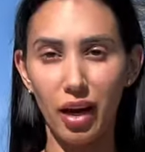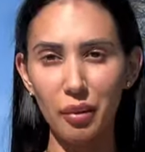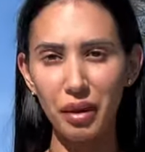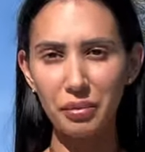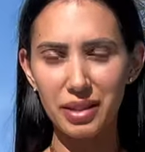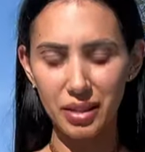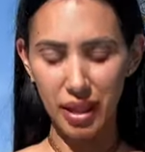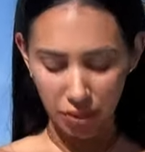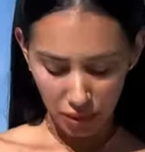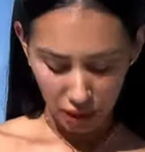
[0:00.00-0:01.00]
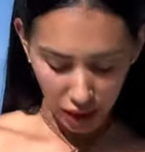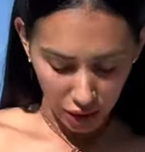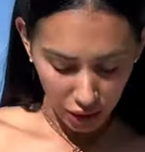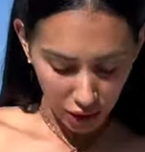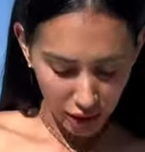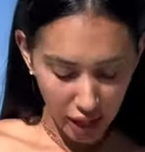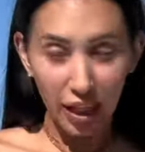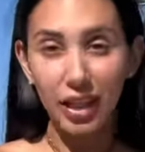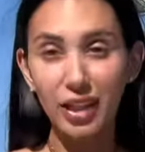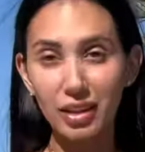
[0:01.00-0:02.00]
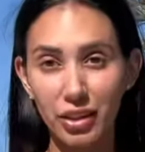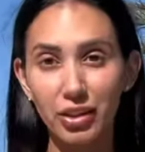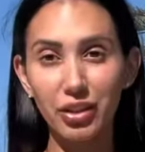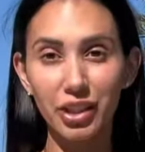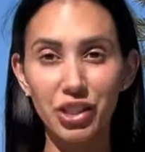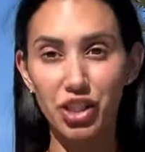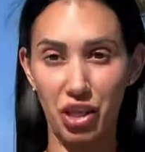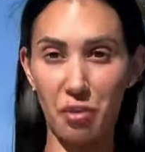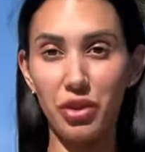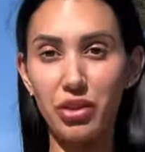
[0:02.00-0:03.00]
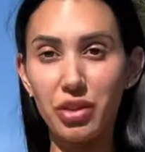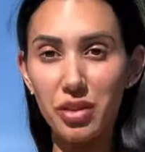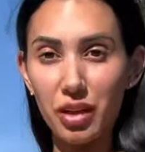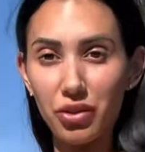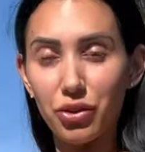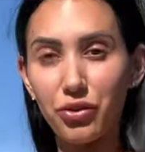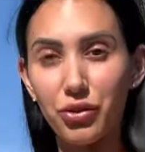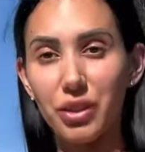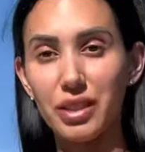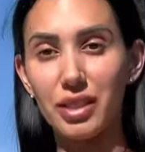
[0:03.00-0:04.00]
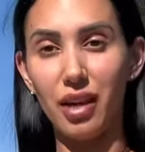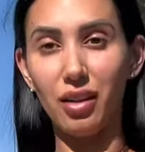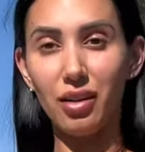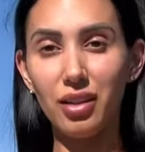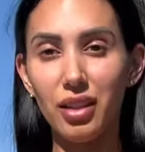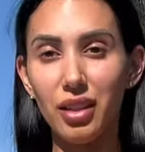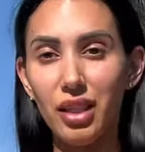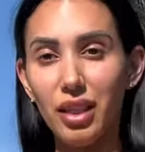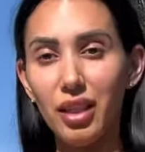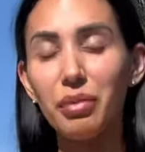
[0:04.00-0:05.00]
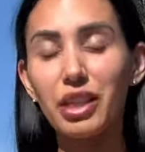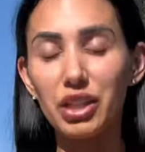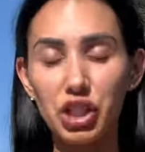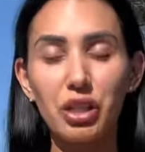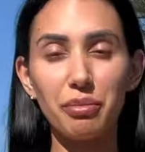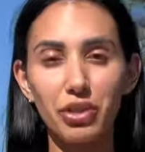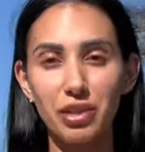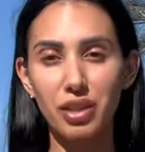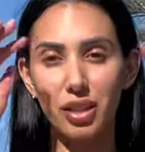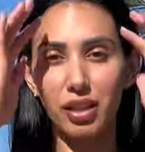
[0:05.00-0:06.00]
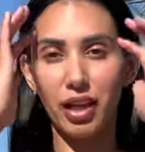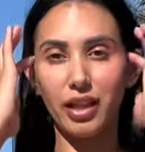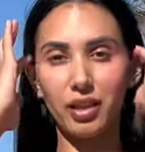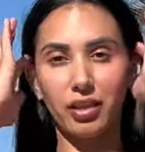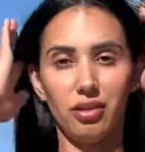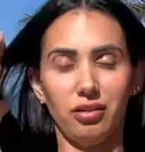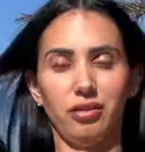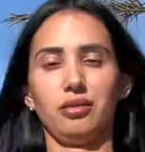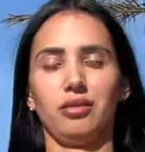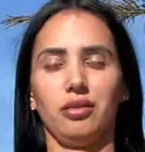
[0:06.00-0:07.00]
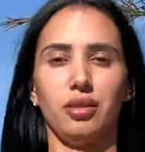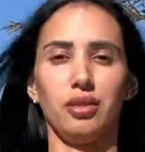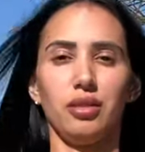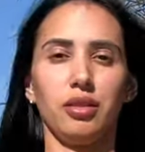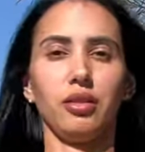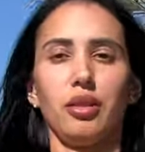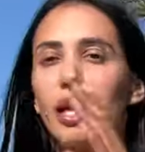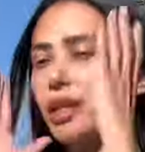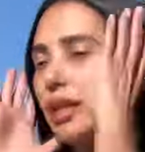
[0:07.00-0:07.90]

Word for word: I'm obsessed with the color. It literally shimmers. I don't know if you can tell, but it shimmers in the light, and